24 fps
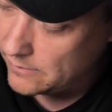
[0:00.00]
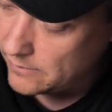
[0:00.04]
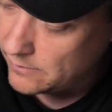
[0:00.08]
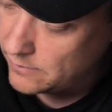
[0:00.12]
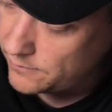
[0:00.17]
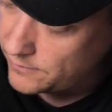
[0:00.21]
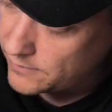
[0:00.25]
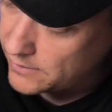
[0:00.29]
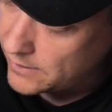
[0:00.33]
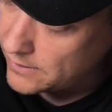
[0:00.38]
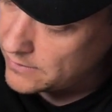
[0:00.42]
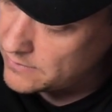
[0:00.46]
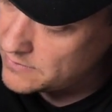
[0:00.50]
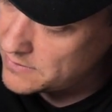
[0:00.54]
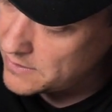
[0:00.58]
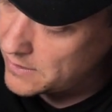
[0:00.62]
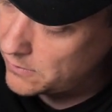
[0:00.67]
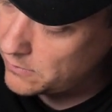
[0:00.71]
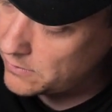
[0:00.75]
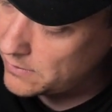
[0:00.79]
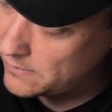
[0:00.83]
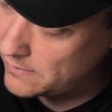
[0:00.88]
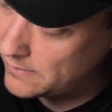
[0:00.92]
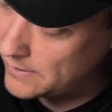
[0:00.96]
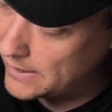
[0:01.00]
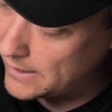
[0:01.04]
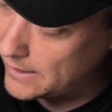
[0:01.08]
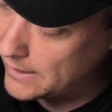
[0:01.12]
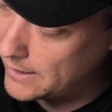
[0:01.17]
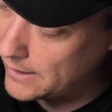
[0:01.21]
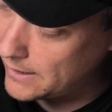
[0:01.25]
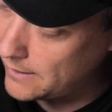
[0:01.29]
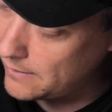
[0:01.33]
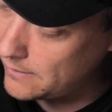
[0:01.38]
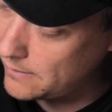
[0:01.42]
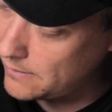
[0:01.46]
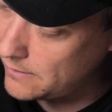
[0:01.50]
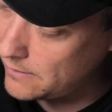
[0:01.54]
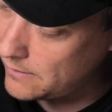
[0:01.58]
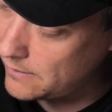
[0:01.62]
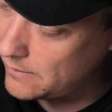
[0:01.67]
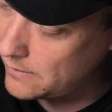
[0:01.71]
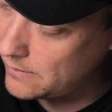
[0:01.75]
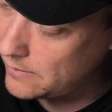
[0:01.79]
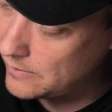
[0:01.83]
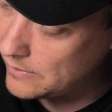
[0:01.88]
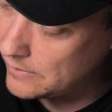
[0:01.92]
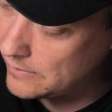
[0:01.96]
We've got Zelda there.
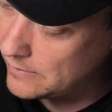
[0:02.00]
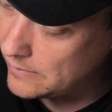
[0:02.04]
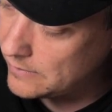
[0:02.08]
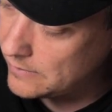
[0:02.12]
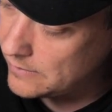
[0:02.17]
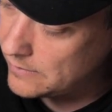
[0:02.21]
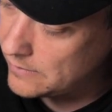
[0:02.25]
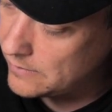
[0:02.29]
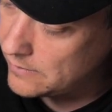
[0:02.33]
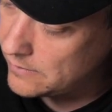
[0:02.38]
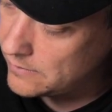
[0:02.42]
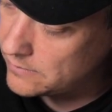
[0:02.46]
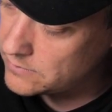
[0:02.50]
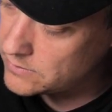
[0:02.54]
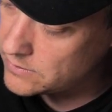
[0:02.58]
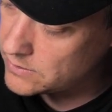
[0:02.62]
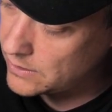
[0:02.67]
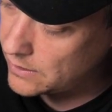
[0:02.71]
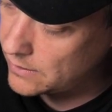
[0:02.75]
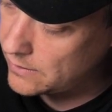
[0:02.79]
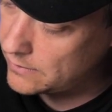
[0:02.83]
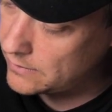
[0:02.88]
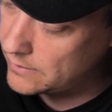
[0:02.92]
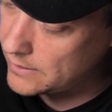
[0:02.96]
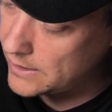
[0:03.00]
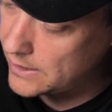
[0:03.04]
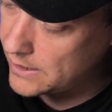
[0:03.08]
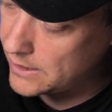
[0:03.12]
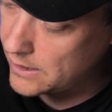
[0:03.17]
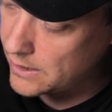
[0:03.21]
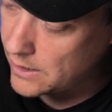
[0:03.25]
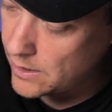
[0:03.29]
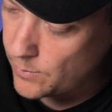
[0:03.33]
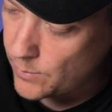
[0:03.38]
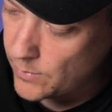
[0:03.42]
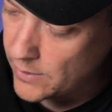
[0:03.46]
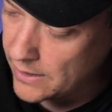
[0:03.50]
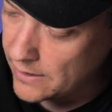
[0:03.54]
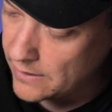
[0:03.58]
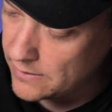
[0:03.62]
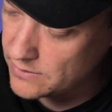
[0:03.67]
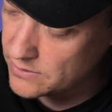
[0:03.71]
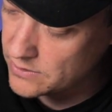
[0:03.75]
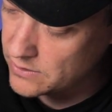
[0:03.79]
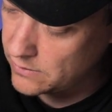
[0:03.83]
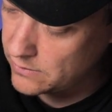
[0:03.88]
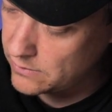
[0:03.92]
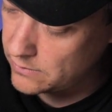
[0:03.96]
She's got a
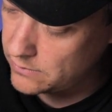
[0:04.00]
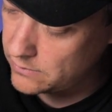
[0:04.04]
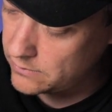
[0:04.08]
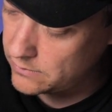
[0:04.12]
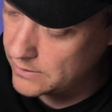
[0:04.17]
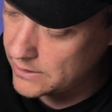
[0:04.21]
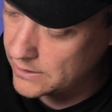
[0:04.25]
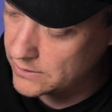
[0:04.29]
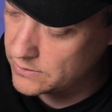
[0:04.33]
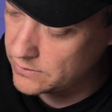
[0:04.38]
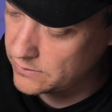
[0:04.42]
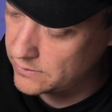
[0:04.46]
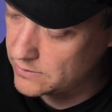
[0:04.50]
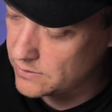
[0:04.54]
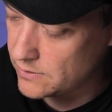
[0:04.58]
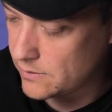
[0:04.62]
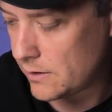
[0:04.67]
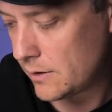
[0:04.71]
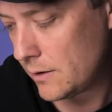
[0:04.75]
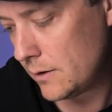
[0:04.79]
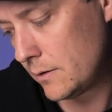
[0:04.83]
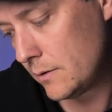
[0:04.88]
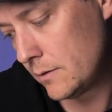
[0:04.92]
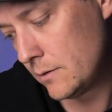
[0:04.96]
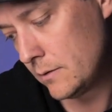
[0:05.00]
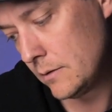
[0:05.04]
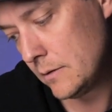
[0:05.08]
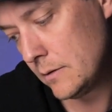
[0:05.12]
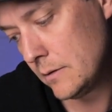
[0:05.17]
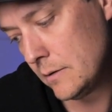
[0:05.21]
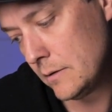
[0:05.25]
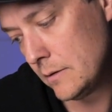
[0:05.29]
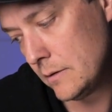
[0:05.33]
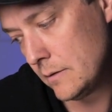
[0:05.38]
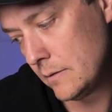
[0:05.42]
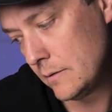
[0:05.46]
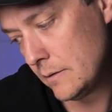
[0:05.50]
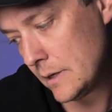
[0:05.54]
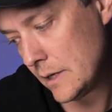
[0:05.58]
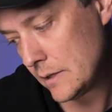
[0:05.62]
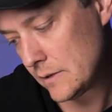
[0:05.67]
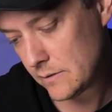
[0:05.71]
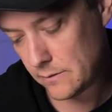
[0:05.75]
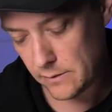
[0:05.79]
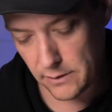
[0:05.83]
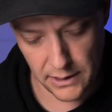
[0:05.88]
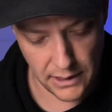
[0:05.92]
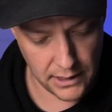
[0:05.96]
mask on. Actually, sorry,
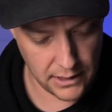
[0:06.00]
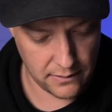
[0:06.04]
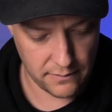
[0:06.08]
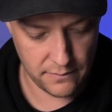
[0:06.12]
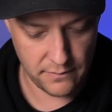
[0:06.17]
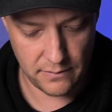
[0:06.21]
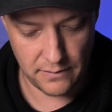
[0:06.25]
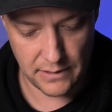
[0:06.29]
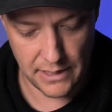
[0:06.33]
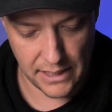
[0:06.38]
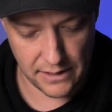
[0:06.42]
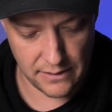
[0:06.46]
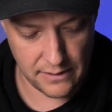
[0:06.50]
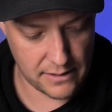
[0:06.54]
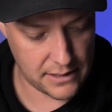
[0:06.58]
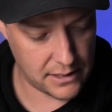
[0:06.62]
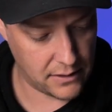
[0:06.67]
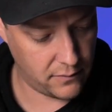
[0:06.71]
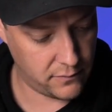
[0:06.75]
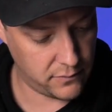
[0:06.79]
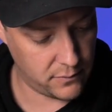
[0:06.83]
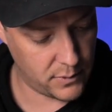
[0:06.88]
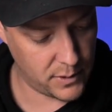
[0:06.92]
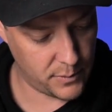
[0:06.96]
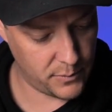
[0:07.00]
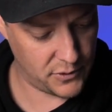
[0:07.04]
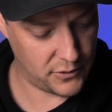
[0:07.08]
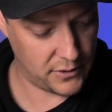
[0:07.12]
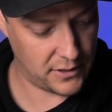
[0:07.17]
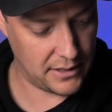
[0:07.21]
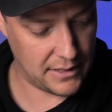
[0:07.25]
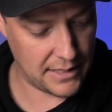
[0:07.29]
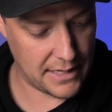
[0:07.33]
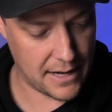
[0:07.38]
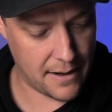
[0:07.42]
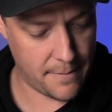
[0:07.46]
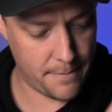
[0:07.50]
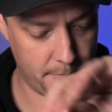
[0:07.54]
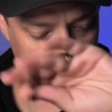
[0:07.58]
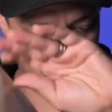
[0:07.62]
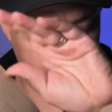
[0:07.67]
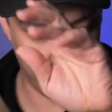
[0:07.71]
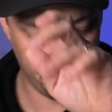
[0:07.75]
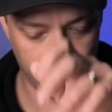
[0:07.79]
that's Link. It's hard to tell from upside down.